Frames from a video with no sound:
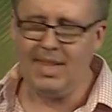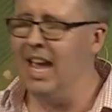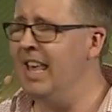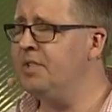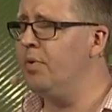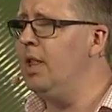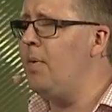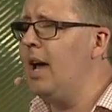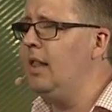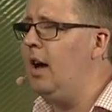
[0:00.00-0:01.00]
And that's really
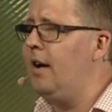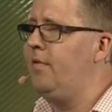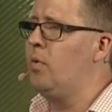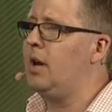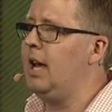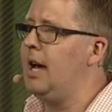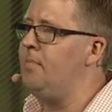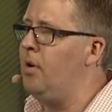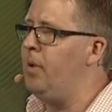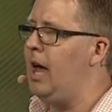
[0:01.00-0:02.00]
why I love working on
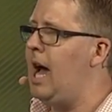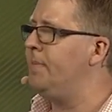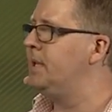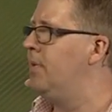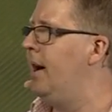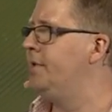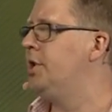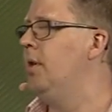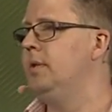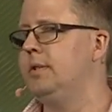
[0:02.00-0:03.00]
mobile apps and why I've
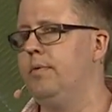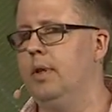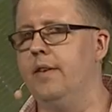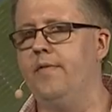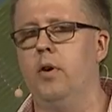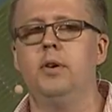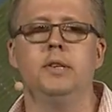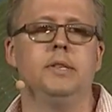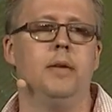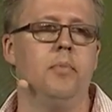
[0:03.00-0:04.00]
chosen to really
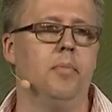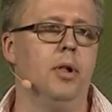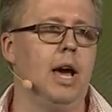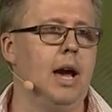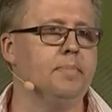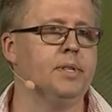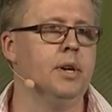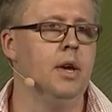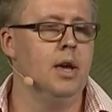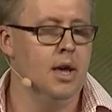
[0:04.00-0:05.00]
focus on mobile apps
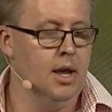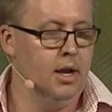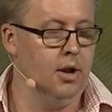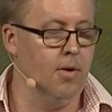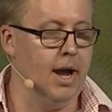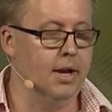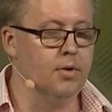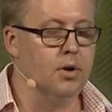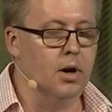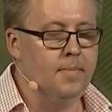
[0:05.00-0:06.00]
here at
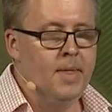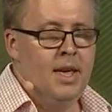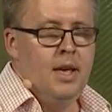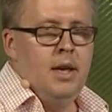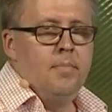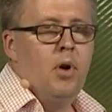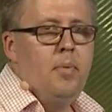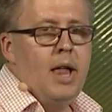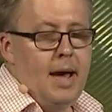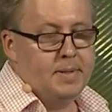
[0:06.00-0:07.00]
Google.
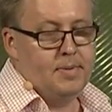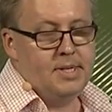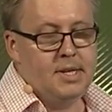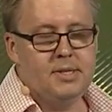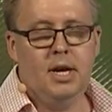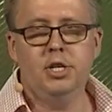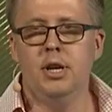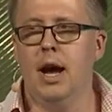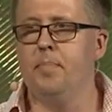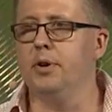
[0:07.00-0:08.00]
Mobile apps present such
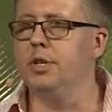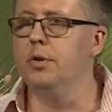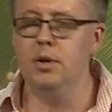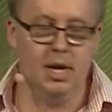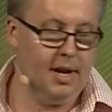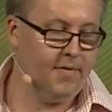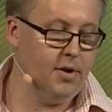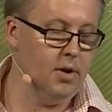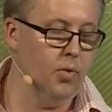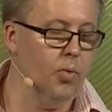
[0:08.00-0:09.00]
an opportunity for
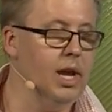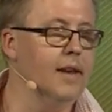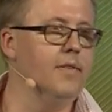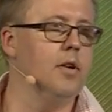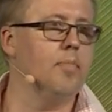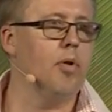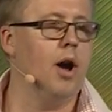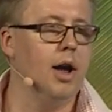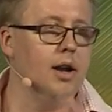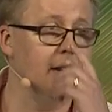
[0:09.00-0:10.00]
you to weave your
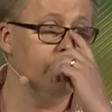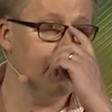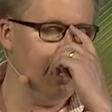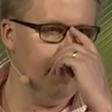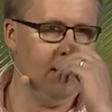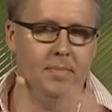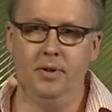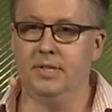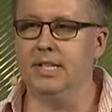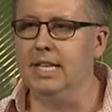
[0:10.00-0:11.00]
products into
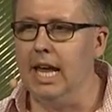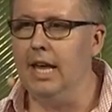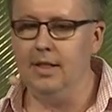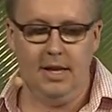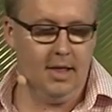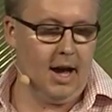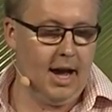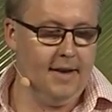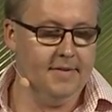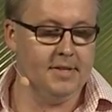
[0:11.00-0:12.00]
people's daily
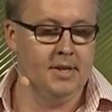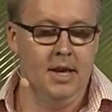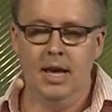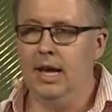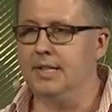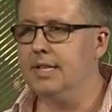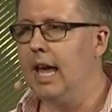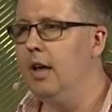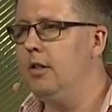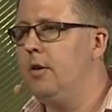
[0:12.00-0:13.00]
lives and
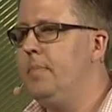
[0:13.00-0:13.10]
scale your